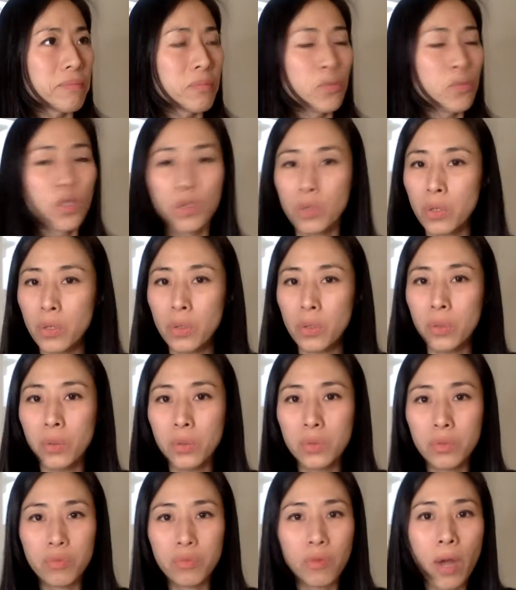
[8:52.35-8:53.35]

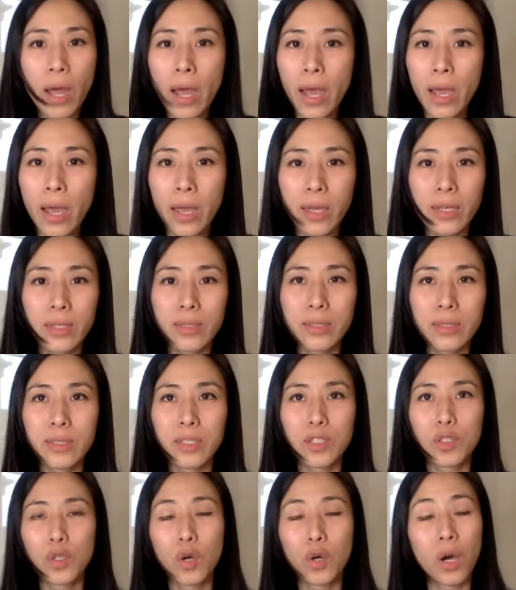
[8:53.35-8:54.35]
noodles,
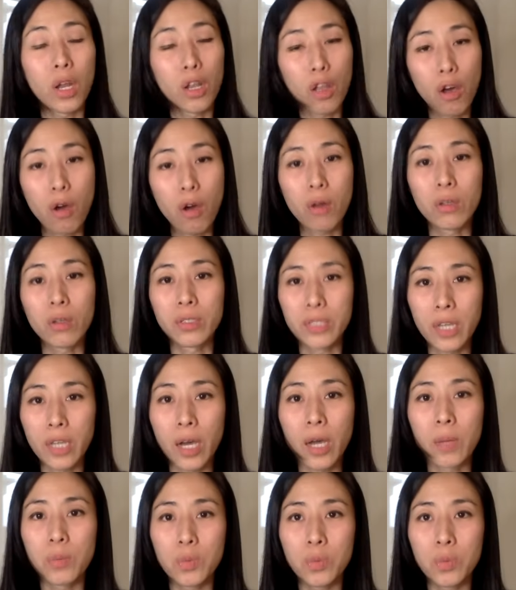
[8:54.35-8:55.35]
rice, you know, a lot of
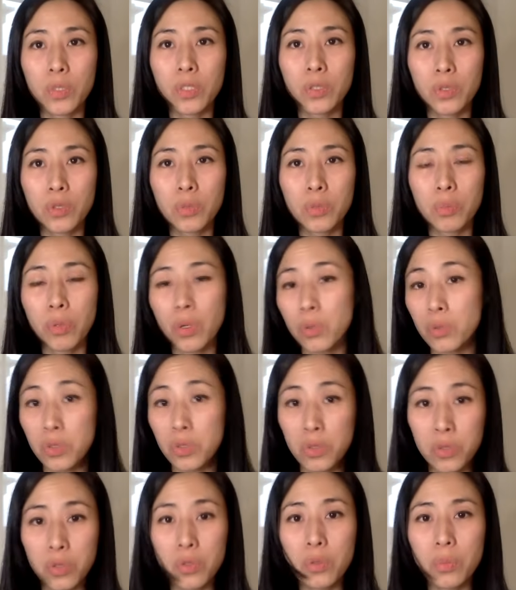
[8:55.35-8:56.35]
times we use bowl
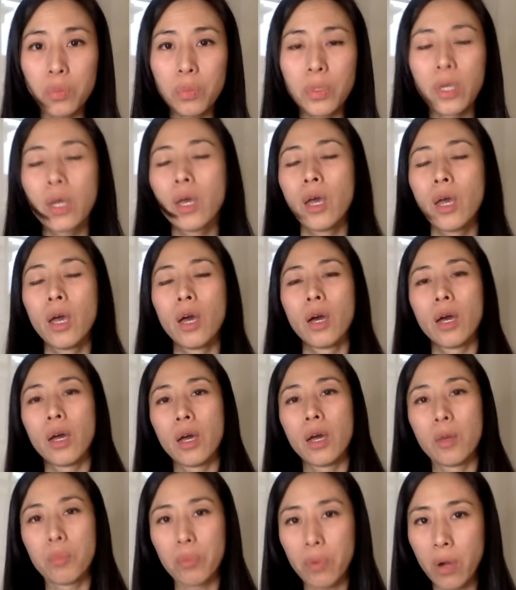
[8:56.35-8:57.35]
soup,
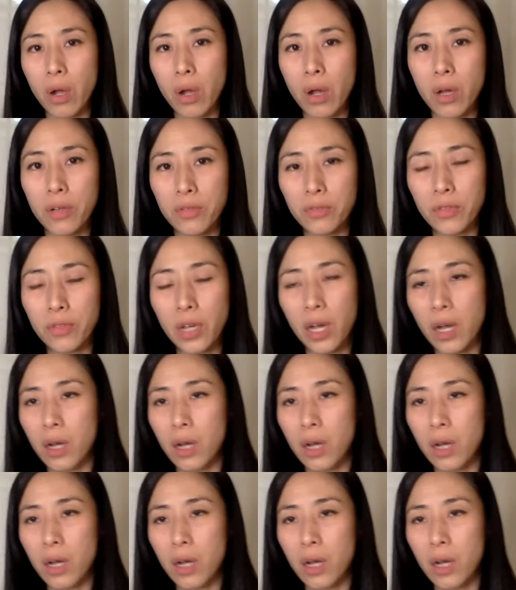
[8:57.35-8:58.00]
broth.